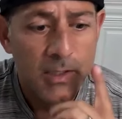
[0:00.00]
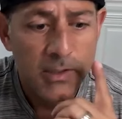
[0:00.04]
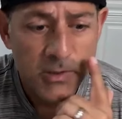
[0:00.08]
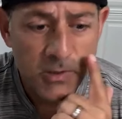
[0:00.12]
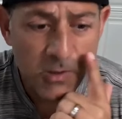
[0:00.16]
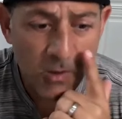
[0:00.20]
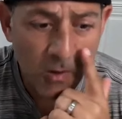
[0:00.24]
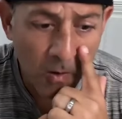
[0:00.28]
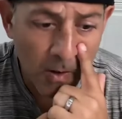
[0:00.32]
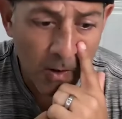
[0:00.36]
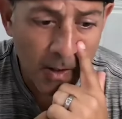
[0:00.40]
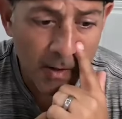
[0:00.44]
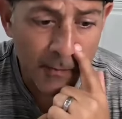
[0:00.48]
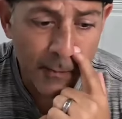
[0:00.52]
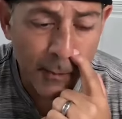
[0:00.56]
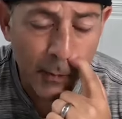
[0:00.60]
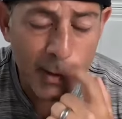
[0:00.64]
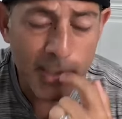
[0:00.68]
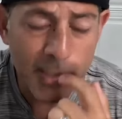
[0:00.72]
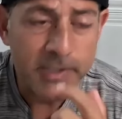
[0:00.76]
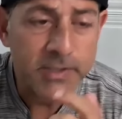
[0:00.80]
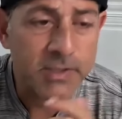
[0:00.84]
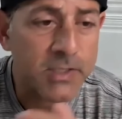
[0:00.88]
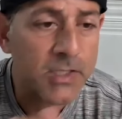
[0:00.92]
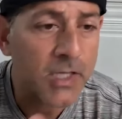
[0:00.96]
So if
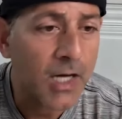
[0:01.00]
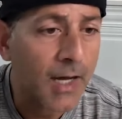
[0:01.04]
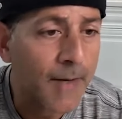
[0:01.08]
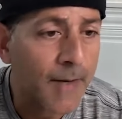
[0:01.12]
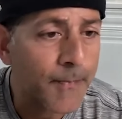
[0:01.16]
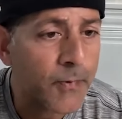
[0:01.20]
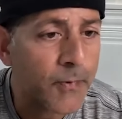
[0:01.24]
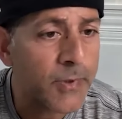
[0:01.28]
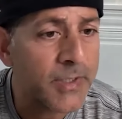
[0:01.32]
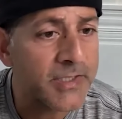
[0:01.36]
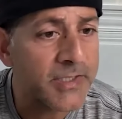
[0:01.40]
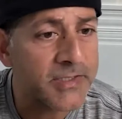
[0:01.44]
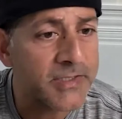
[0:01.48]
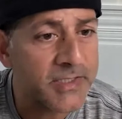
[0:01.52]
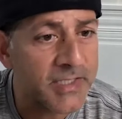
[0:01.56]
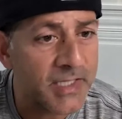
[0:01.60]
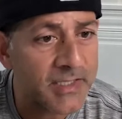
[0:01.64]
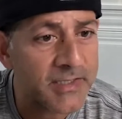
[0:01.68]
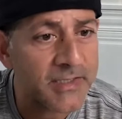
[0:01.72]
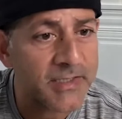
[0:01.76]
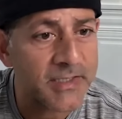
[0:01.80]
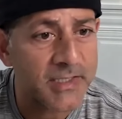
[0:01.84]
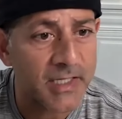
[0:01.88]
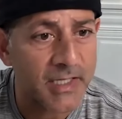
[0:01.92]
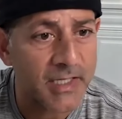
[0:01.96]
we stop
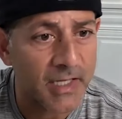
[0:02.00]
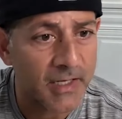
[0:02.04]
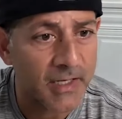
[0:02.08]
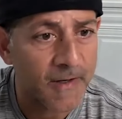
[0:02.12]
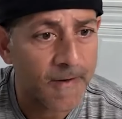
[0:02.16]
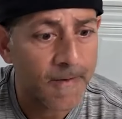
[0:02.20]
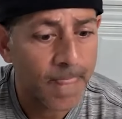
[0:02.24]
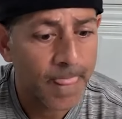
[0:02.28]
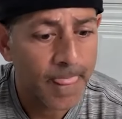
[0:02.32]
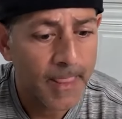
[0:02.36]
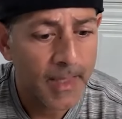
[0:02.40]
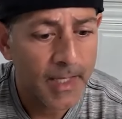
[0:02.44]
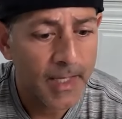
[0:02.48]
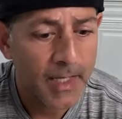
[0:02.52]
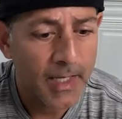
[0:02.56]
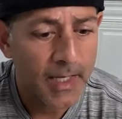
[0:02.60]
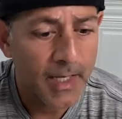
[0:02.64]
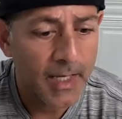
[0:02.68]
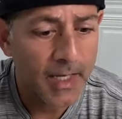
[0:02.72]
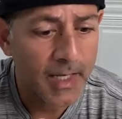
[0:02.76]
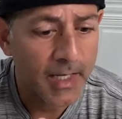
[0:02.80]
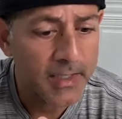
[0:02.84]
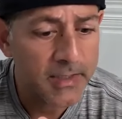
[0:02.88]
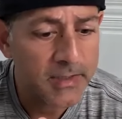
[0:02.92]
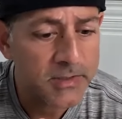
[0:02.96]
resisting
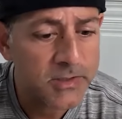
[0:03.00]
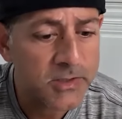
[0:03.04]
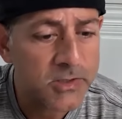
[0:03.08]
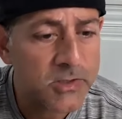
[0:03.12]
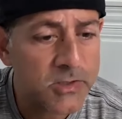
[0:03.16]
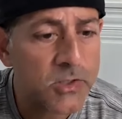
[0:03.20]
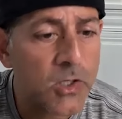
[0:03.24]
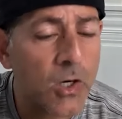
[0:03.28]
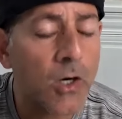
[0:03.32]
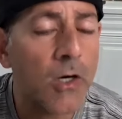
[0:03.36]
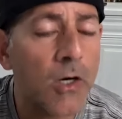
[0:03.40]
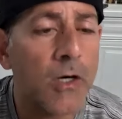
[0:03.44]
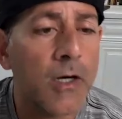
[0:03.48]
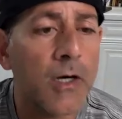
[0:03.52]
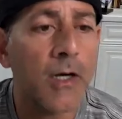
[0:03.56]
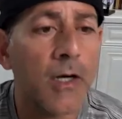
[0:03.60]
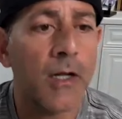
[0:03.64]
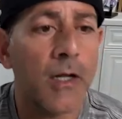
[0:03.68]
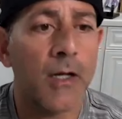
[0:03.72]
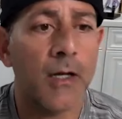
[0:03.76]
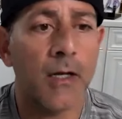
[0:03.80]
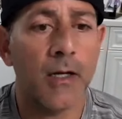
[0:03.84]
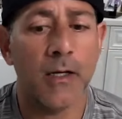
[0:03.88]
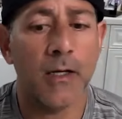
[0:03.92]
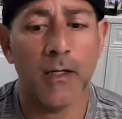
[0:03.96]
and start
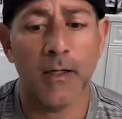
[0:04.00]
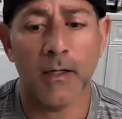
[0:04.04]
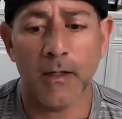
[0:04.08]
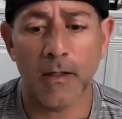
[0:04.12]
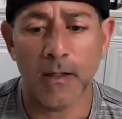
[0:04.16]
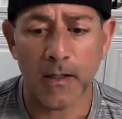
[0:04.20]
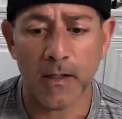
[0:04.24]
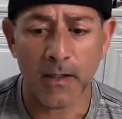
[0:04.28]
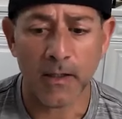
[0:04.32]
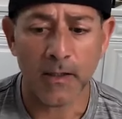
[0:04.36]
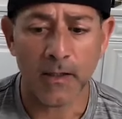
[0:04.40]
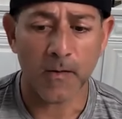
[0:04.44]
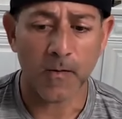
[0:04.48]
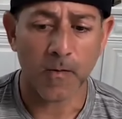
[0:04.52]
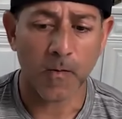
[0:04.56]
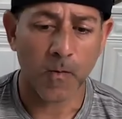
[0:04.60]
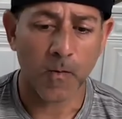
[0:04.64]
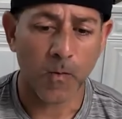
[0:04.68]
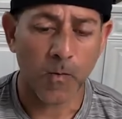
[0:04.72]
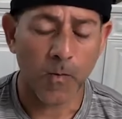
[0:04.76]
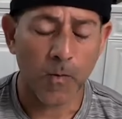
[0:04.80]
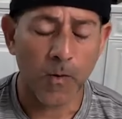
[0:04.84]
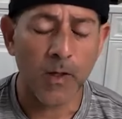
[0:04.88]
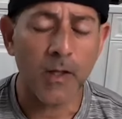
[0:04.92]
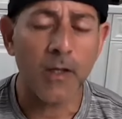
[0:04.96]

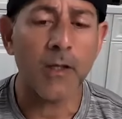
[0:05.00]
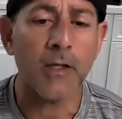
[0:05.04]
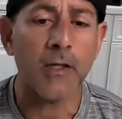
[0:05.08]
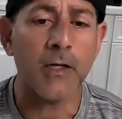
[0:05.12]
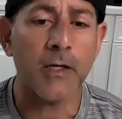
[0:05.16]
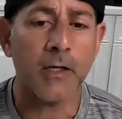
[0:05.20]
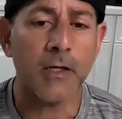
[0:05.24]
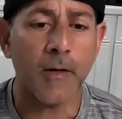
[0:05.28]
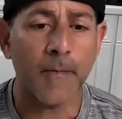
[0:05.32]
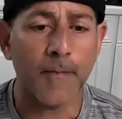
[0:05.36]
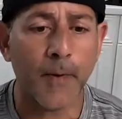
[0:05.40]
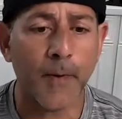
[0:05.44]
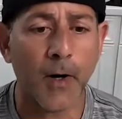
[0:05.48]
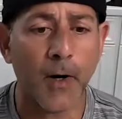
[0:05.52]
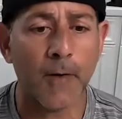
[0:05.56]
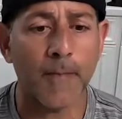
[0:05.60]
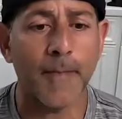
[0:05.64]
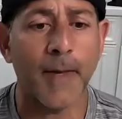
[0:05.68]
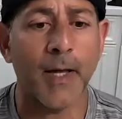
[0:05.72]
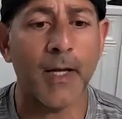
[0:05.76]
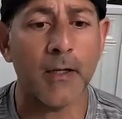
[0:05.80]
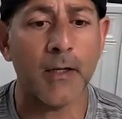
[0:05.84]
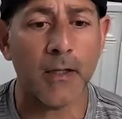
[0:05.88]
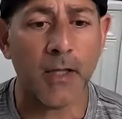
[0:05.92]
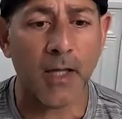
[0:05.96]
really
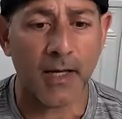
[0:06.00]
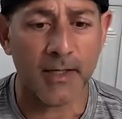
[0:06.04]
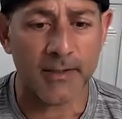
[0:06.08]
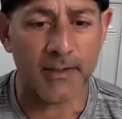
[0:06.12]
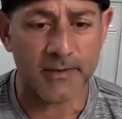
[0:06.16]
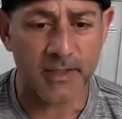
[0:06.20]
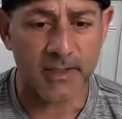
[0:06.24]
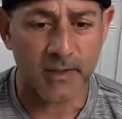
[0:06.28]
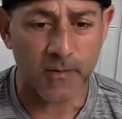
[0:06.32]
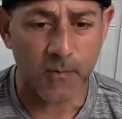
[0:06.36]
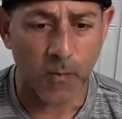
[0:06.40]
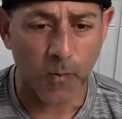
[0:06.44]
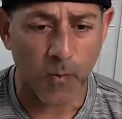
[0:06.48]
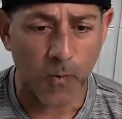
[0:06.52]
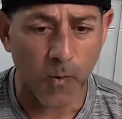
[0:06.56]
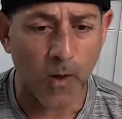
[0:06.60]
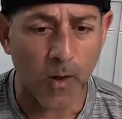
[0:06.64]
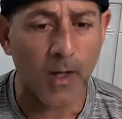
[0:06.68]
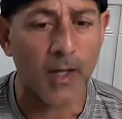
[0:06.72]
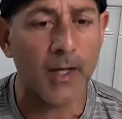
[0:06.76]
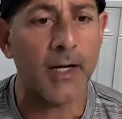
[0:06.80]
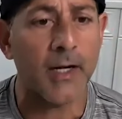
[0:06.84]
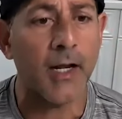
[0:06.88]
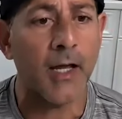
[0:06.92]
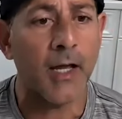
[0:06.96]
compartmentalizing
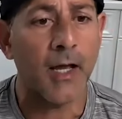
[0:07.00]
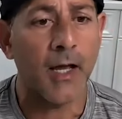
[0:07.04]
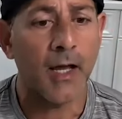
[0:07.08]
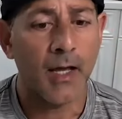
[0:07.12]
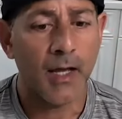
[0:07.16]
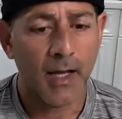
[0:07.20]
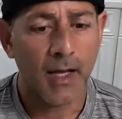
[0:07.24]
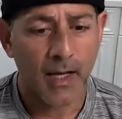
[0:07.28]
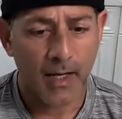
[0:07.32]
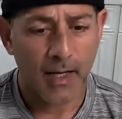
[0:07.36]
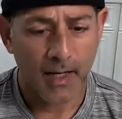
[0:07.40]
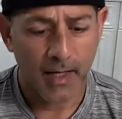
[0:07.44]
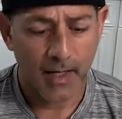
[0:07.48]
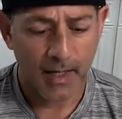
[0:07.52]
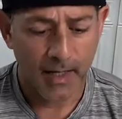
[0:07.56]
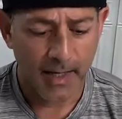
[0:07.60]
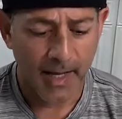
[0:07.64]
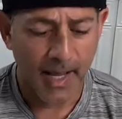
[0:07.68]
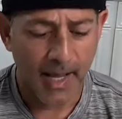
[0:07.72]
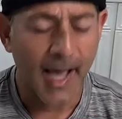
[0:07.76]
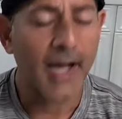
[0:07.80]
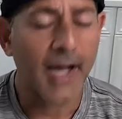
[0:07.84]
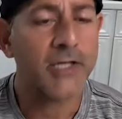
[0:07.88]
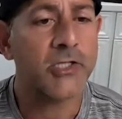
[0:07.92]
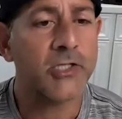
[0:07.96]
one
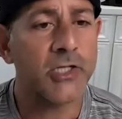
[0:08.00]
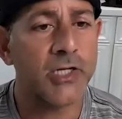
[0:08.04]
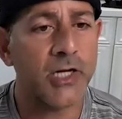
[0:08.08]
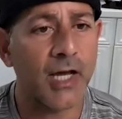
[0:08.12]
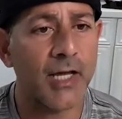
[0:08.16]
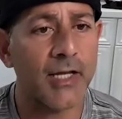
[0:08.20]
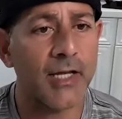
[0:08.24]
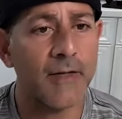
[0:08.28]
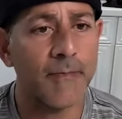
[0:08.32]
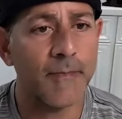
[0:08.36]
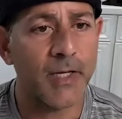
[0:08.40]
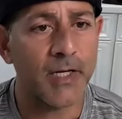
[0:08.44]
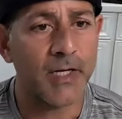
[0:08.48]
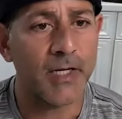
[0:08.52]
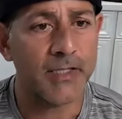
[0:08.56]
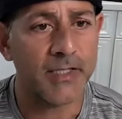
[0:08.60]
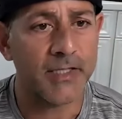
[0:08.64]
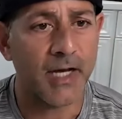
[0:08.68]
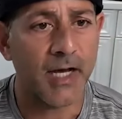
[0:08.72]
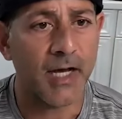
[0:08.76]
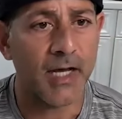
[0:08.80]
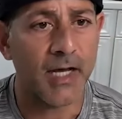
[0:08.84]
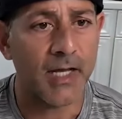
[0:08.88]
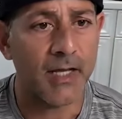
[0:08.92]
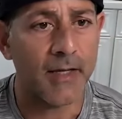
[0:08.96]
action item at a
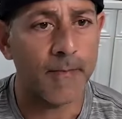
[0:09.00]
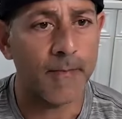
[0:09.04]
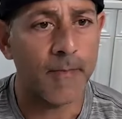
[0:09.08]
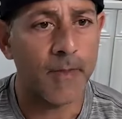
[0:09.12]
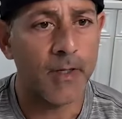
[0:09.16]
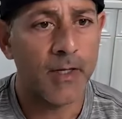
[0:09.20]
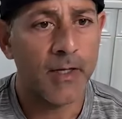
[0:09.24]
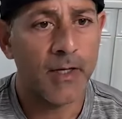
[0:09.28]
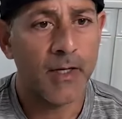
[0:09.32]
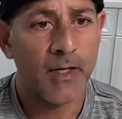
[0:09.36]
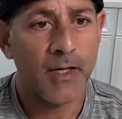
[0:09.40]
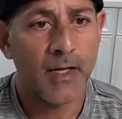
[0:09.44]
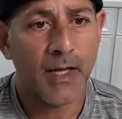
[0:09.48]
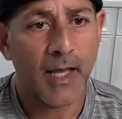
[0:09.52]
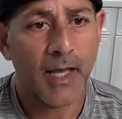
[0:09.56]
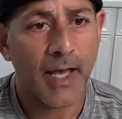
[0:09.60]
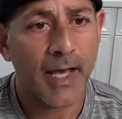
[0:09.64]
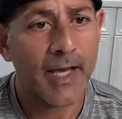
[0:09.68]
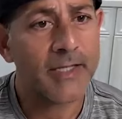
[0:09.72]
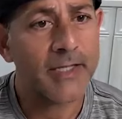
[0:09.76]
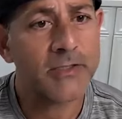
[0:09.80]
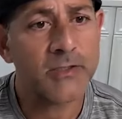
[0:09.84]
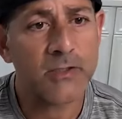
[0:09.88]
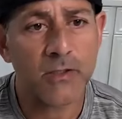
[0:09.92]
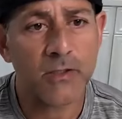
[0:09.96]
time,
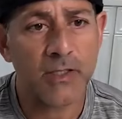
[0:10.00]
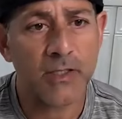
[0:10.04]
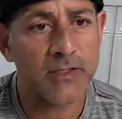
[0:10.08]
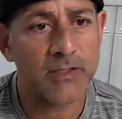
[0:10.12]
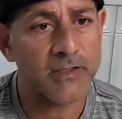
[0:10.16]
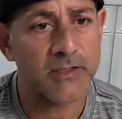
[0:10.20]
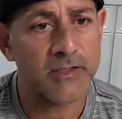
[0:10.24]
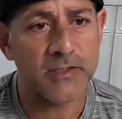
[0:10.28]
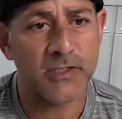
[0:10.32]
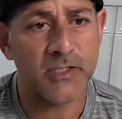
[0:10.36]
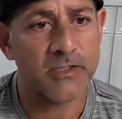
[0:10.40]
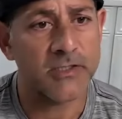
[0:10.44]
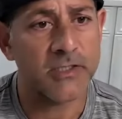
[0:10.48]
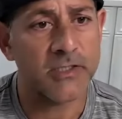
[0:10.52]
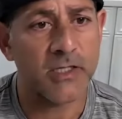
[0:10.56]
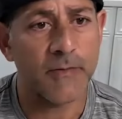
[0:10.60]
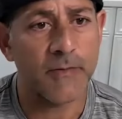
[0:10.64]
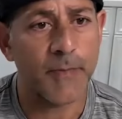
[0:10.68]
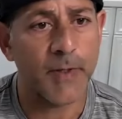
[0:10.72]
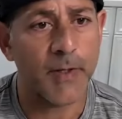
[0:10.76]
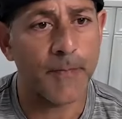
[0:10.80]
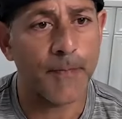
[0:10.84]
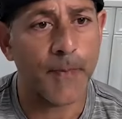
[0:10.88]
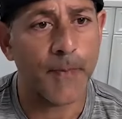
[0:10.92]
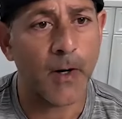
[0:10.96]
excellence is just going to
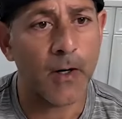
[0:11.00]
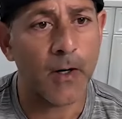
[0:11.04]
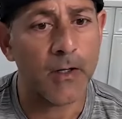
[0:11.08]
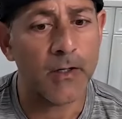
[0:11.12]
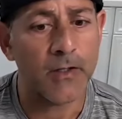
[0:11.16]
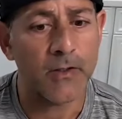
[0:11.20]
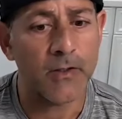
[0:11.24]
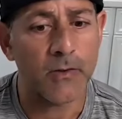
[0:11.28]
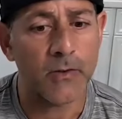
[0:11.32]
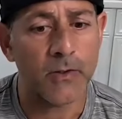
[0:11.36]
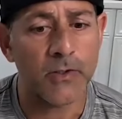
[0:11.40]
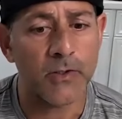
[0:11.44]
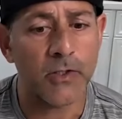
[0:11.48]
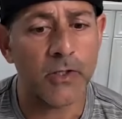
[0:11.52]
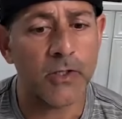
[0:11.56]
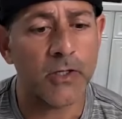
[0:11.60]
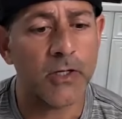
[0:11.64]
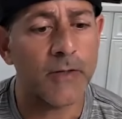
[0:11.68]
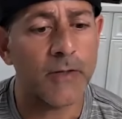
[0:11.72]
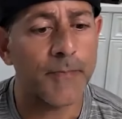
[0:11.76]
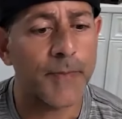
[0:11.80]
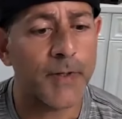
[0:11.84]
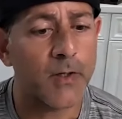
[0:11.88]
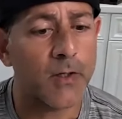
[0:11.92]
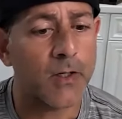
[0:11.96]
be a part of you, and you're
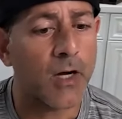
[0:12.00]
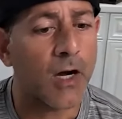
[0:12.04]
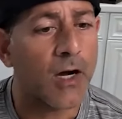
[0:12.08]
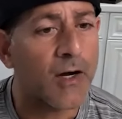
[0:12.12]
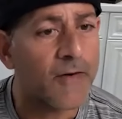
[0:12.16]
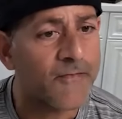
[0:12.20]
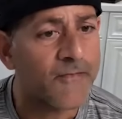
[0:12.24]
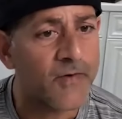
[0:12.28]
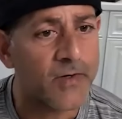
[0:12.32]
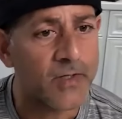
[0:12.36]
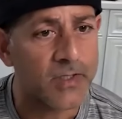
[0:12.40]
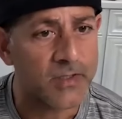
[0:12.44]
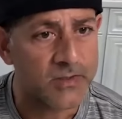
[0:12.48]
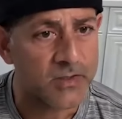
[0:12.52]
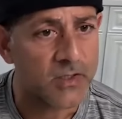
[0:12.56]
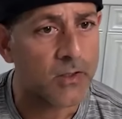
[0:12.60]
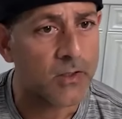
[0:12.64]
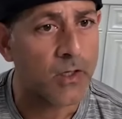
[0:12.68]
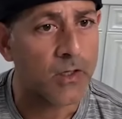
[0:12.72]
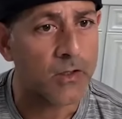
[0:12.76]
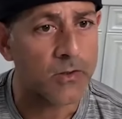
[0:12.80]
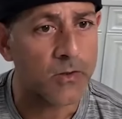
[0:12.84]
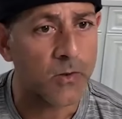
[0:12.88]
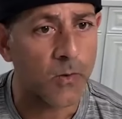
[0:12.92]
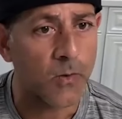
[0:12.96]
going to build confidence
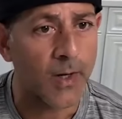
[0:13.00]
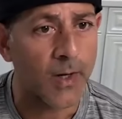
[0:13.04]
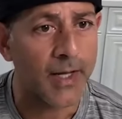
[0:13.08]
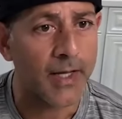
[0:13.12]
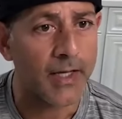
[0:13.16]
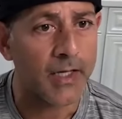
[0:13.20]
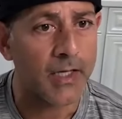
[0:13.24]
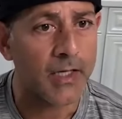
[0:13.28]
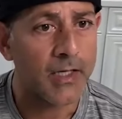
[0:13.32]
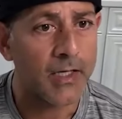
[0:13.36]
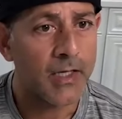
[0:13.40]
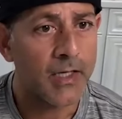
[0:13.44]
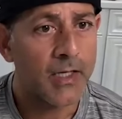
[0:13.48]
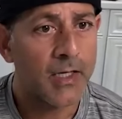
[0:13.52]
along the way.